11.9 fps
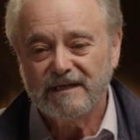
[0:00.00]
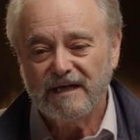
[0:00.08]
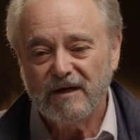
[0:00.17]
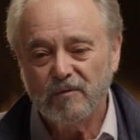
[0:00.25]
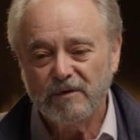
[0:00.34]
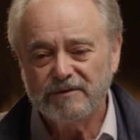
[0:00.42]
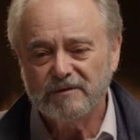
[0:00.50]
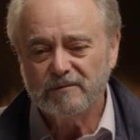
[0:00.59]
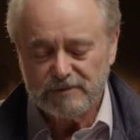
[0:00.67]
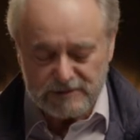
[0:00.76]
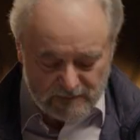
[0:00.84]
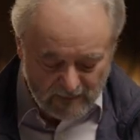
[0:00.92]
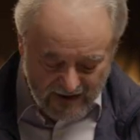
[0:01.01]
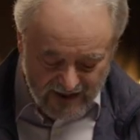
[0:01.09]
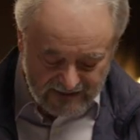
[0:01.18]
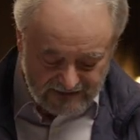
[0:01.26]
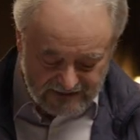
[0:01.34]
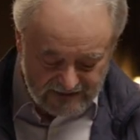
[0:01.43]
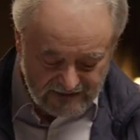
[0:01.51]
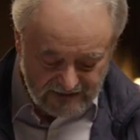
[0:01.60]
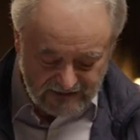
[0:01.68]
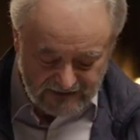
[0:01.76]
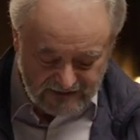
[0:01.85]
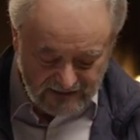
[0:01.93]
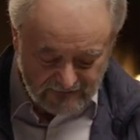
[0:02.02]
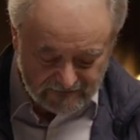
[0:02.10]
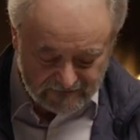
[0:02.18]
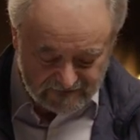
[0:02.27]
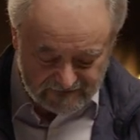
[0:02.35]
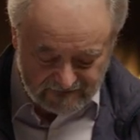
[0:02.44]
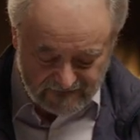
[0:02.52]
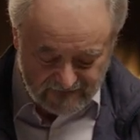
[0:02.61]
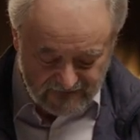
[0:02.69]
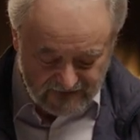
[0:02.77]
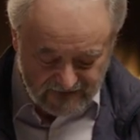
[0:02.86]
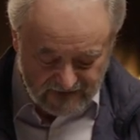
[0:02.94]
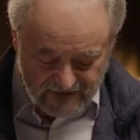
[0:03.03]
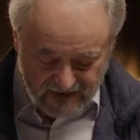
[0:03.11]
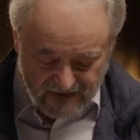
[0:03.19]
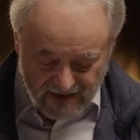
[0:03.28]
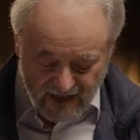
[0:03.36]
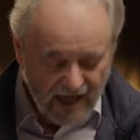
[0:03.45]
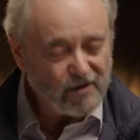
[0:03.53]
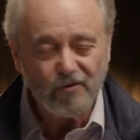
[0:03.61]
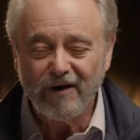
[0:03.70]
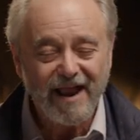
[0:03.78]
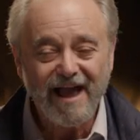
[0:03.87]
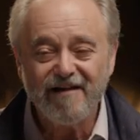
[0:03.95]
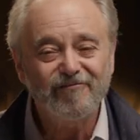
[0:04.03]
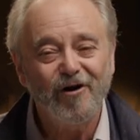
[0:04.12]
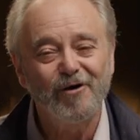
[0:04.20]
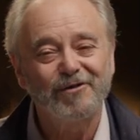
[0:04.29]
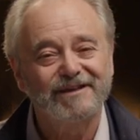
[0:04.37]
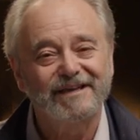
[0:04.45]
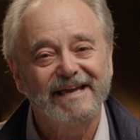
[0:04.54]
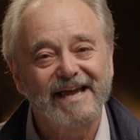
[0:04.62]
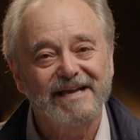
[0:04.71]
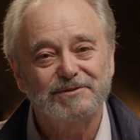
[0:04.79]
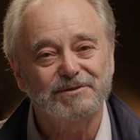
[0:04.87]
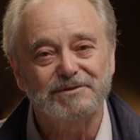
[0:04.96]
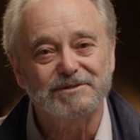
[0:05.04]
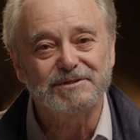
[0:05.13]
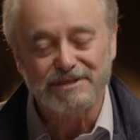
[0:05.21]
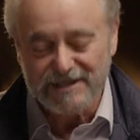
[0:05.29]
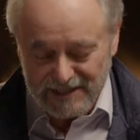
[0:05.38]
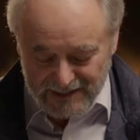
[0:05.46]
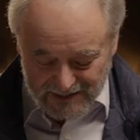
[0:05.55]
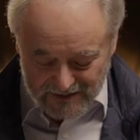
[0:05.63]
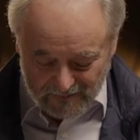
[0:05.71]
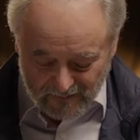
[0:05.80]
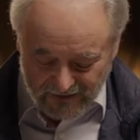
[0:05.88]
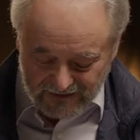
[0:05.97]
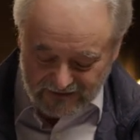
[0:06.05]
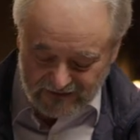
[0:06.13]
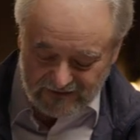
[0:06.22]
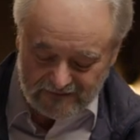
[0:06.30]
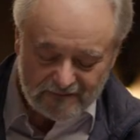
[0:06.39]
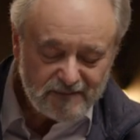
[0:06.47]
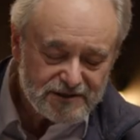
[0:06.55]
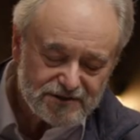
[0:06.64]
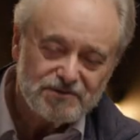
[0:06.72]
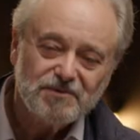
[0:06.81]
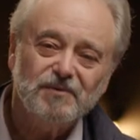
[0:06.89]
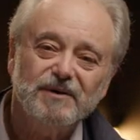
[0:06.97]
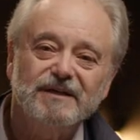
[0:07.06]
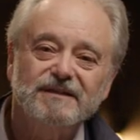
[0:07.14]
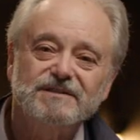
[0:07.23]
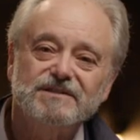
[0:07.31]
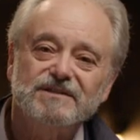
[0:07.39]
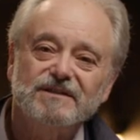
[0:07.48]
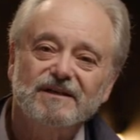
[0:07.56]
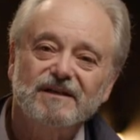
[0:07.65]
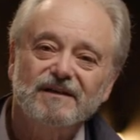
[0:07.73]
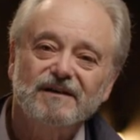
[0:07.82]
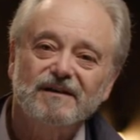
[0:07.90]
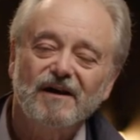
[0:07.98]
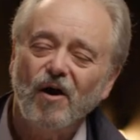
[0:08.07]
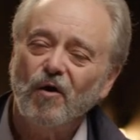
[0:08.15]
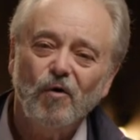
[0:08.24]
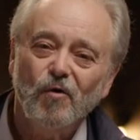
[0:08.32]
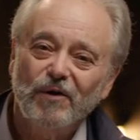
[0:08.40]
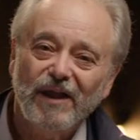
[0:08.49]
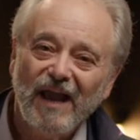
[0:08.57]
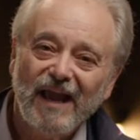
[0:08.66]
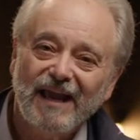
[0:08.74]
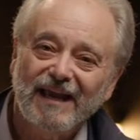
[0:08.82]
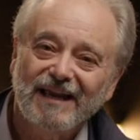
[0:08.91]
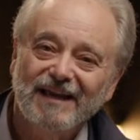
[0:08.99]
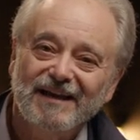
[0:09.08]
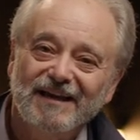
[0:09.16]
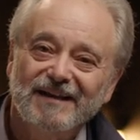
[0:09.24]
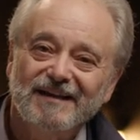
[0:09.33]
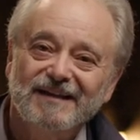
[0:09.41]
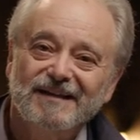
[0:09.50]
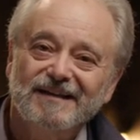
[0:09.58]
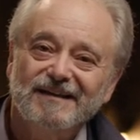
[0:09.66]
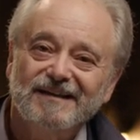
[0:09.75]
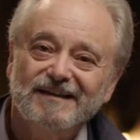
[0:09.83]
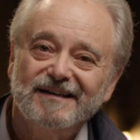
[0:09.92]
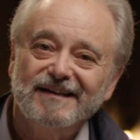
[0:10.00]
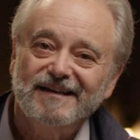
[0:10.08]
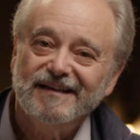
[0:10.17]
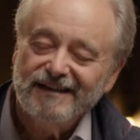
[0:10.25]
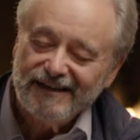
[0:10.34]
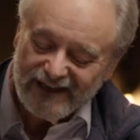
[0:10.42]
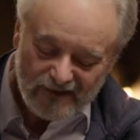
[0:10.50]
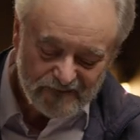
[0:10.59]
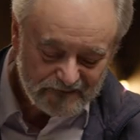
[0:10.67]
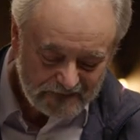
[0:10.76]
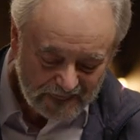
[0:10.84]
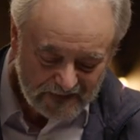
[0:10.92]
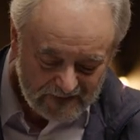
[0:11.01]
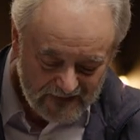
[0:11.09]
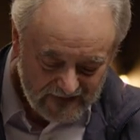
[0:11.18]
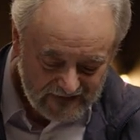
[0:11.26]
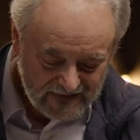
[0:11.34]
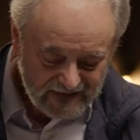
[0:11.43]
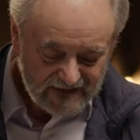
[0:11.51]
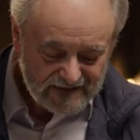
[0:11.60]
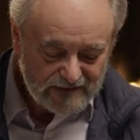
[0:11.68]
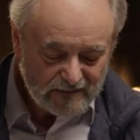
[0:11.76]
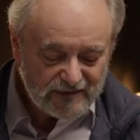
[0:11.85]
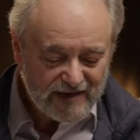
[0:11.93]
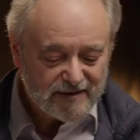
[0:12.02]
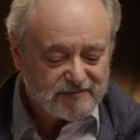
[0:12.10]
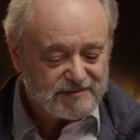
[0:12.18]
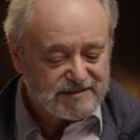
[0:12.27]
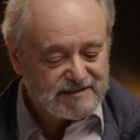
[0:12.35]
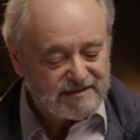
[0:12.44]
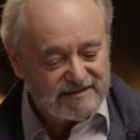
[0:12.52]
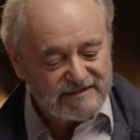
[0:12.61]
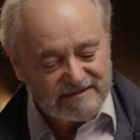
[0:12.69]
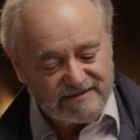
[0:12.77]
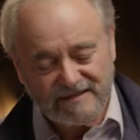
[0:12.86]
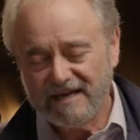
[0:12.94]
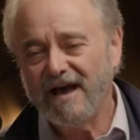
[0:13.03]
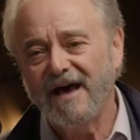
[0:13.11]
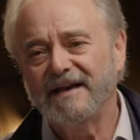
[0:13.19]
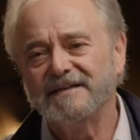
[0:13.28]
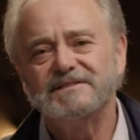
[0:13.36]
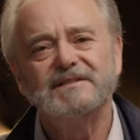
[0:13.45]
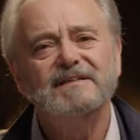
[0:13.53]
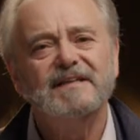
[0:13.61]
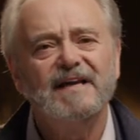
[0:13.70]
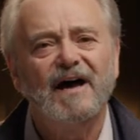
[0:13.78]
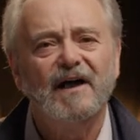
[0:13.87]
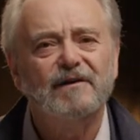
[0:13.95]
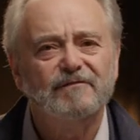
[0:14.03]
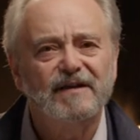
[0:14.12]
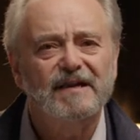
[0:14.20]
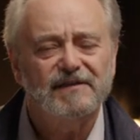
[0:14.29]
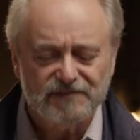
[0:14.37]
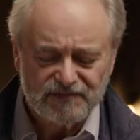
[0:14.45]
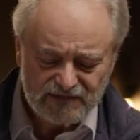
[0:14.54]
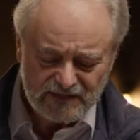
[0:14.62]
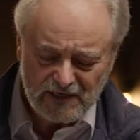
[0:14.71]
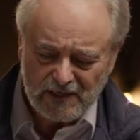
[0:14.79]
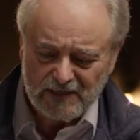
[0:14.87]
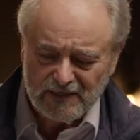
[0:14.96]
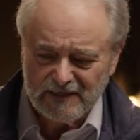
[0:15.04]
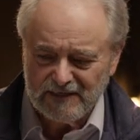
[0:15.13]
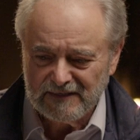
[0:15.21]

uh, with the response that uh, I don't have all the answers, but mysteries are okay. Yeah. Sometimes God is in the odd events, and